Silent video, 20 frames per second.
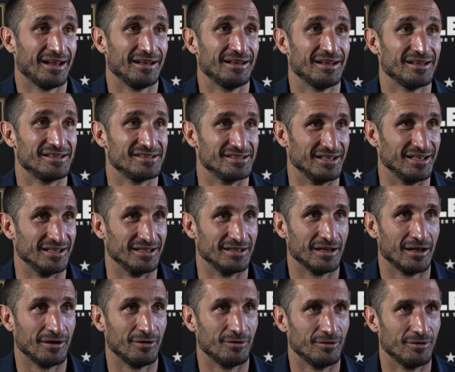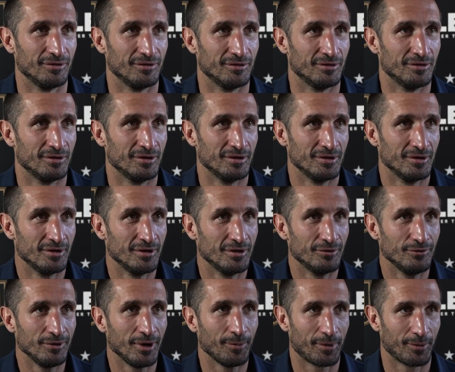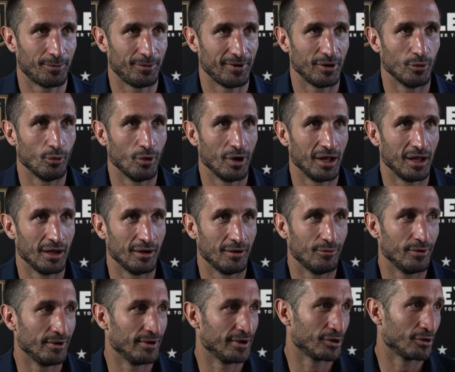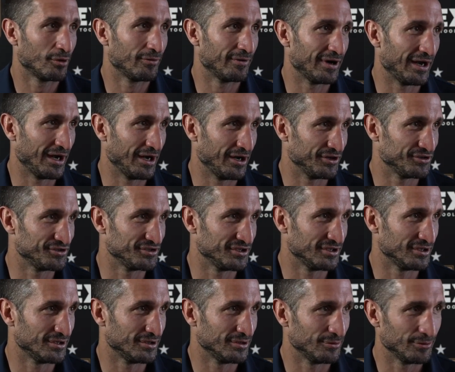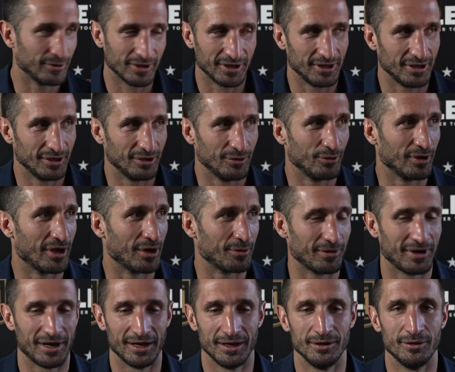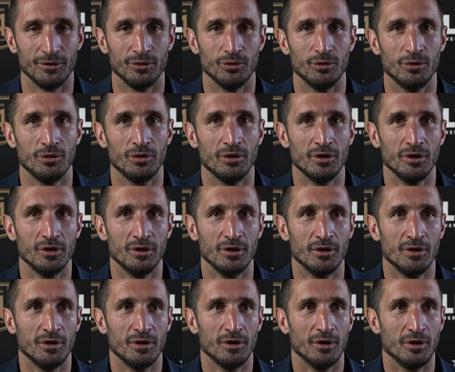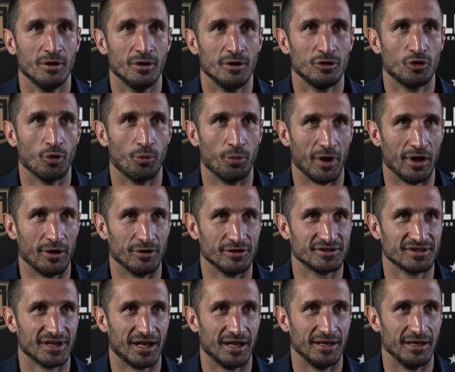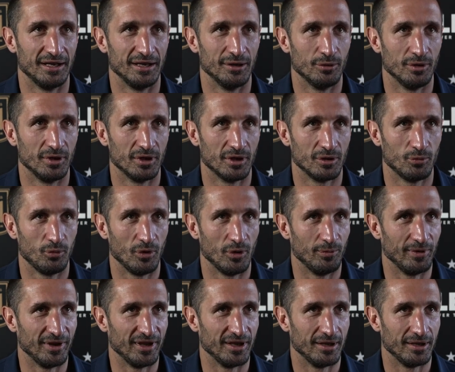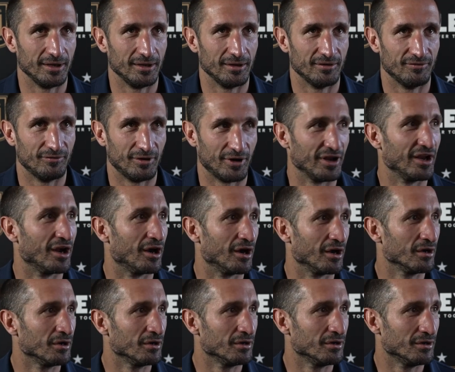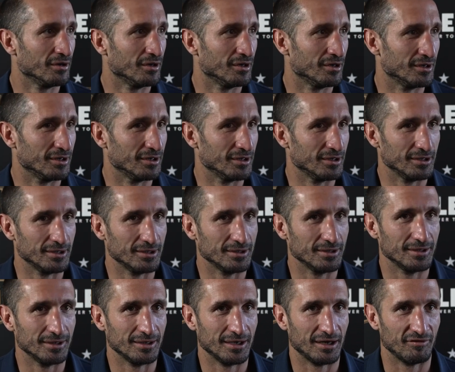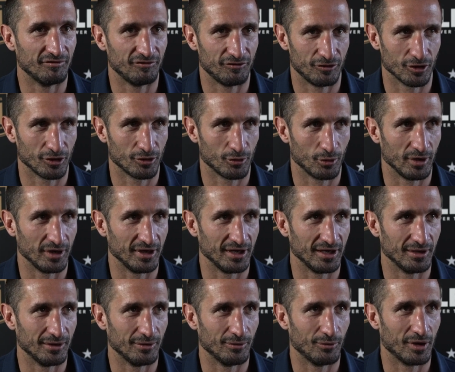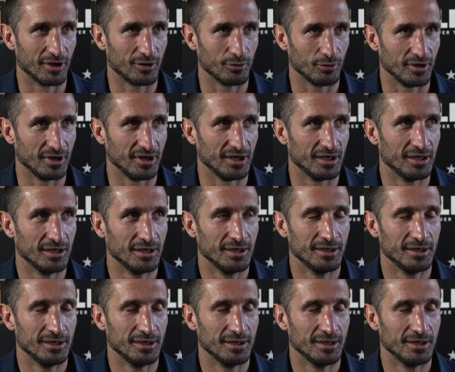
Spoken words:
that's it. Now we prepare well, we recover energy, we are ready to play on Sunday. We know it will be very hard. Unfortunately, what we